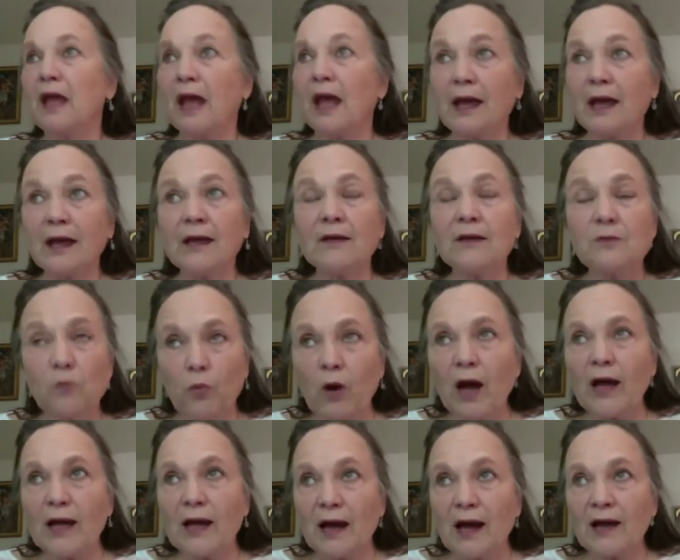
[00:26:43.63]
And
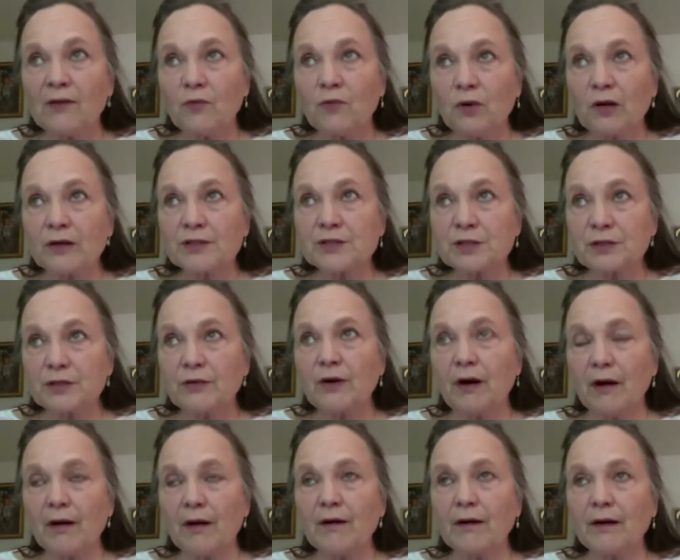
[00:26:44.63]
why I work so
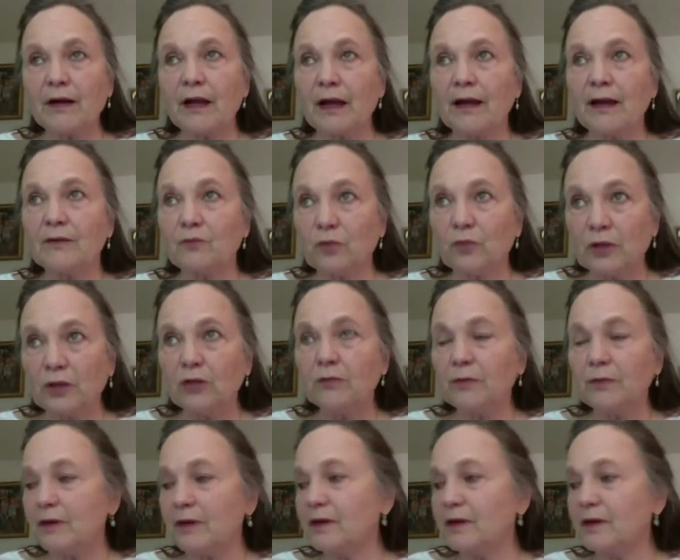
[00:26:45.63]
hard and will,